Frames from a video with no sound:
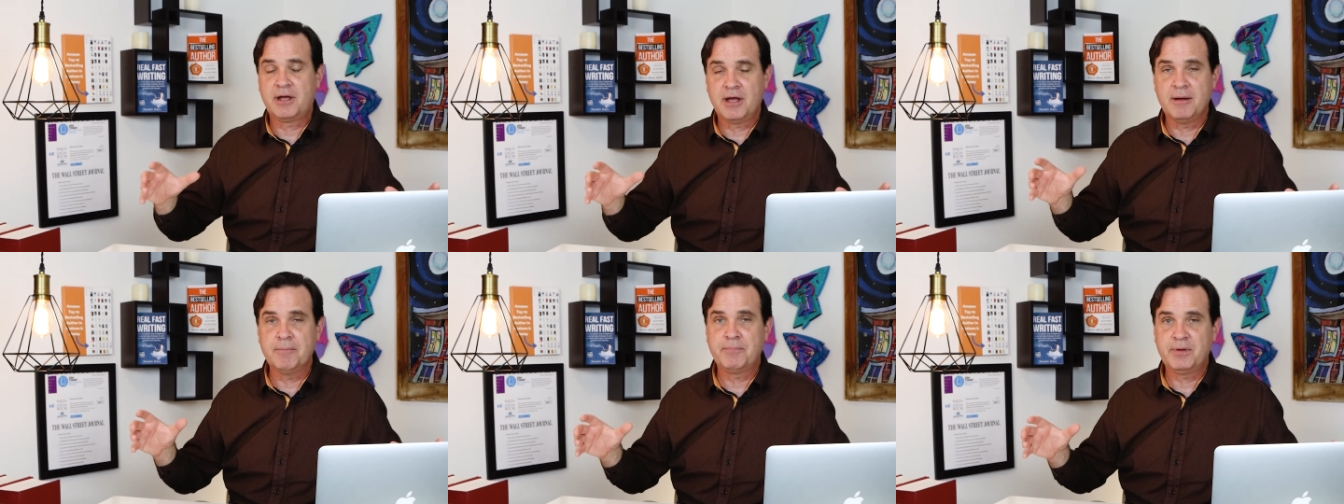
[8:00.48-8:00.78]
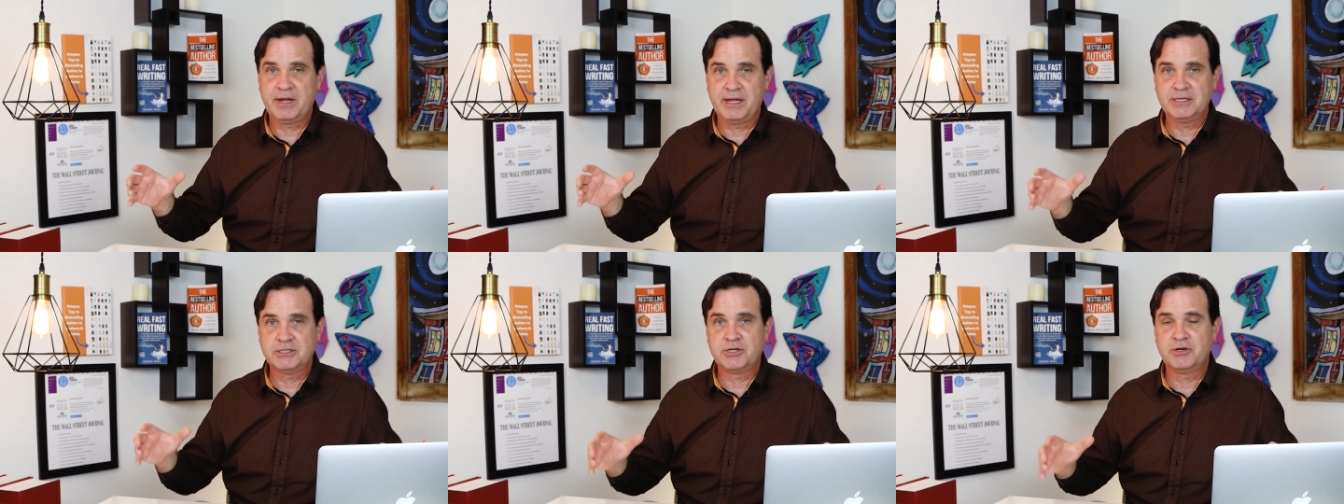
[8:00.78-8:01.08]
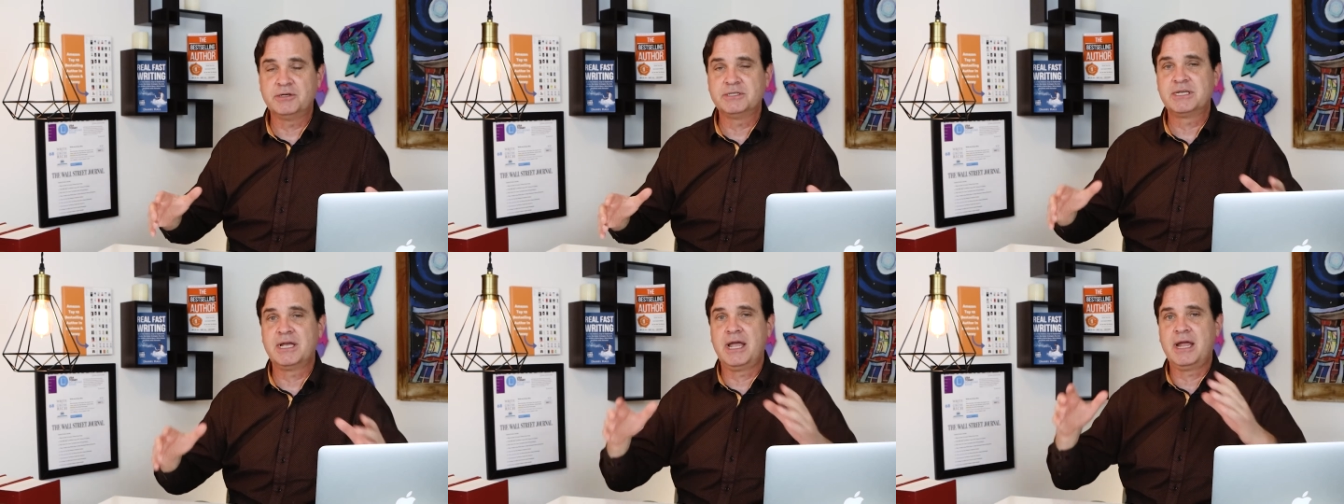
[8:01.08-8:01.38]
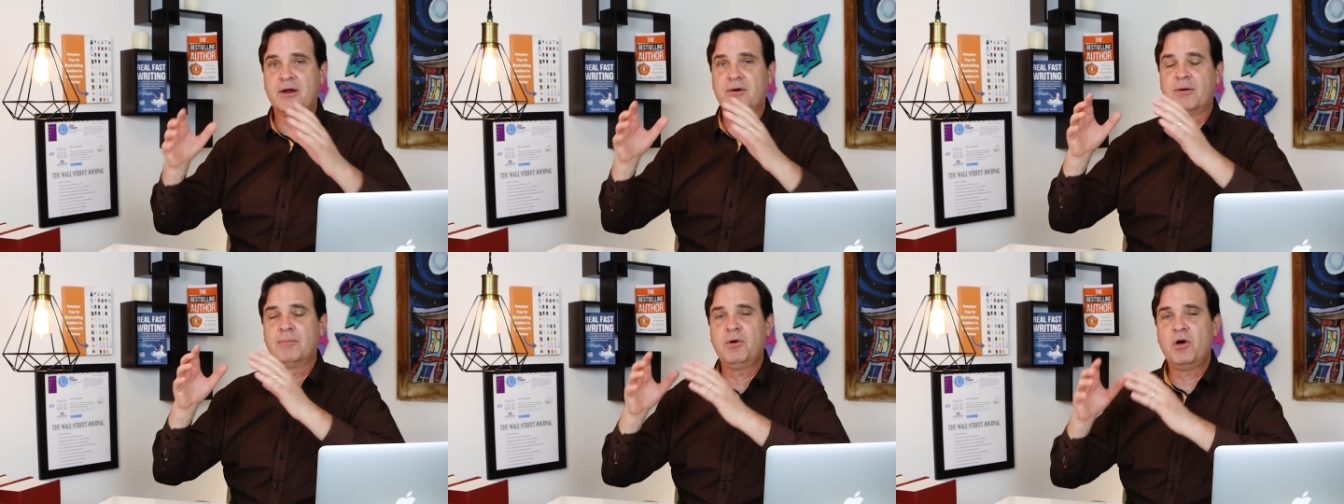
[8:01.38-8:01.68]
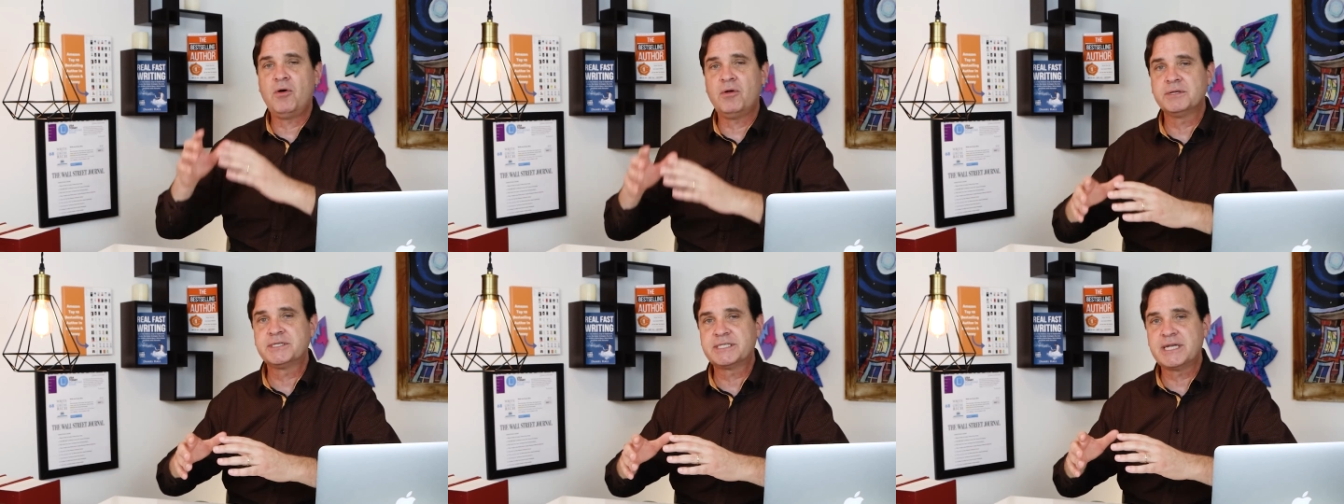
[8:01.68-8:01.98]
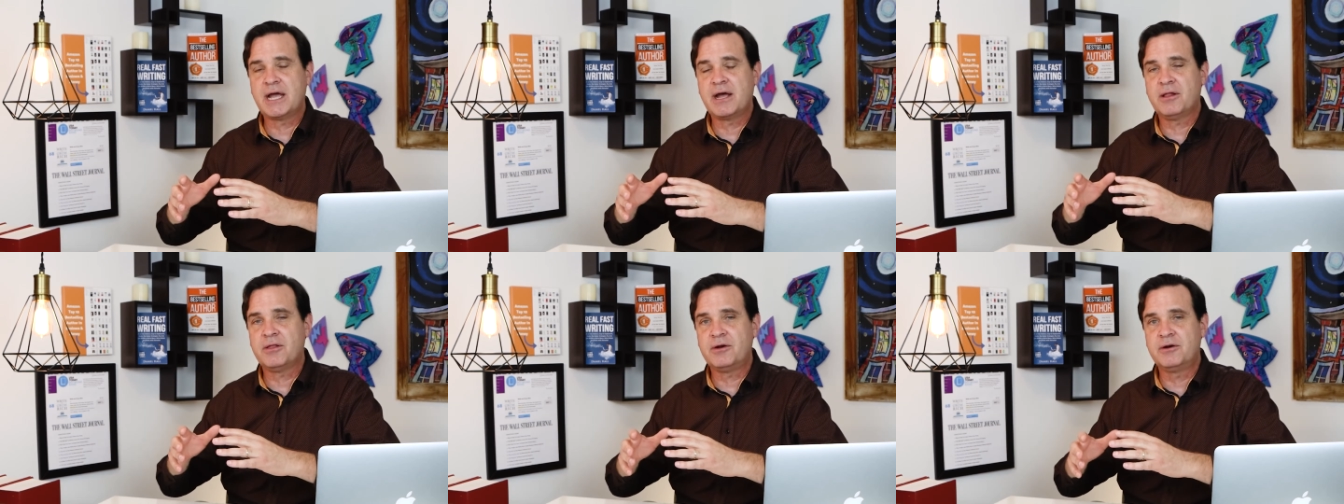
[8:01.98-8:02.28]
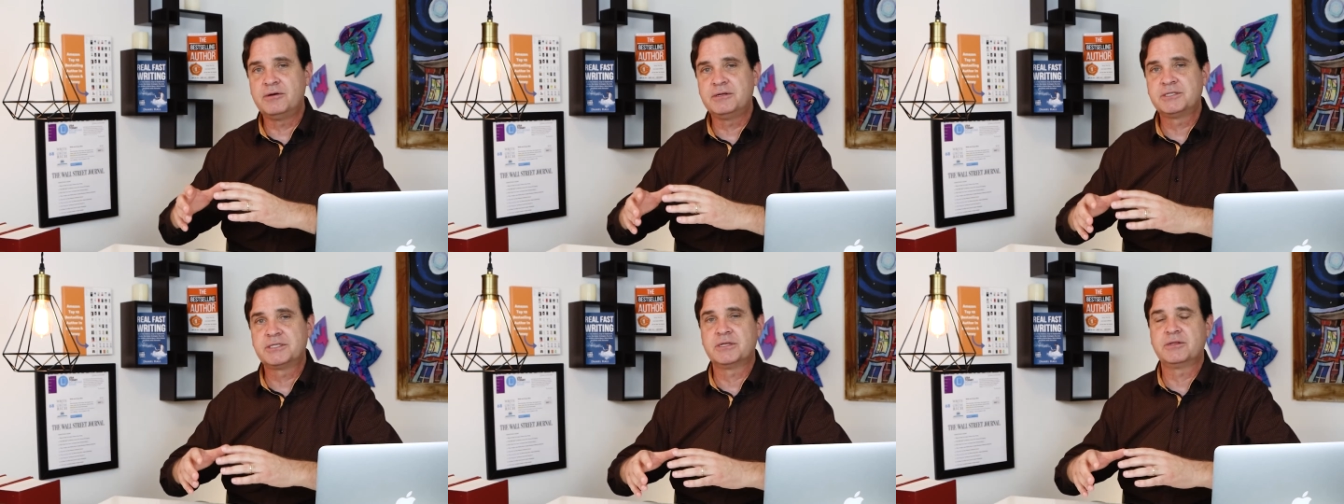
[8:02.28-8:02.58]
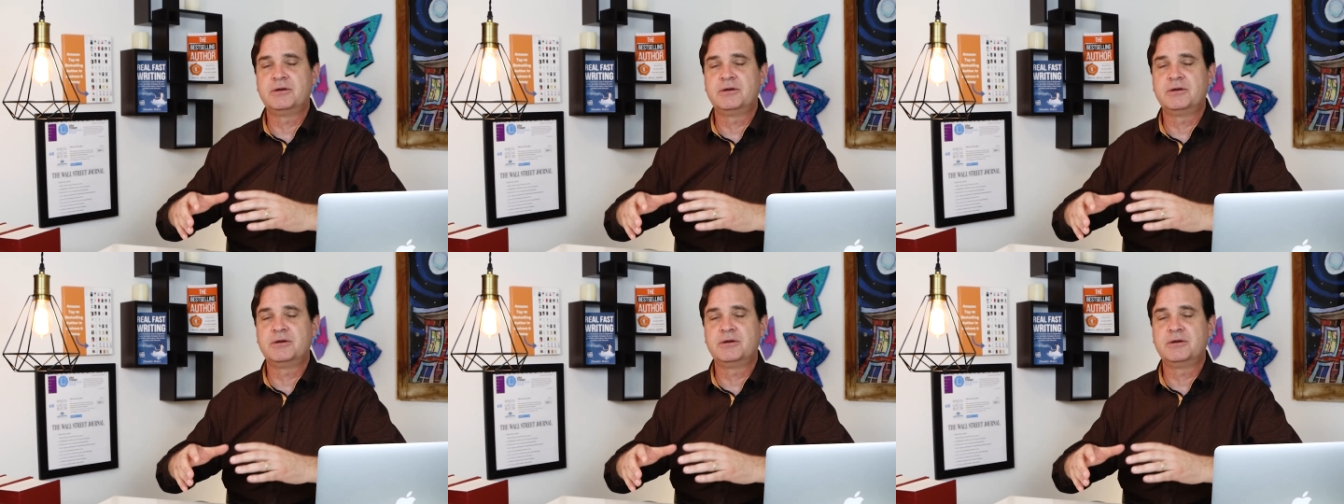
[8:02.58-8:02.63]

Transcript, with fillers: companies. There's Ingram Wholesalers,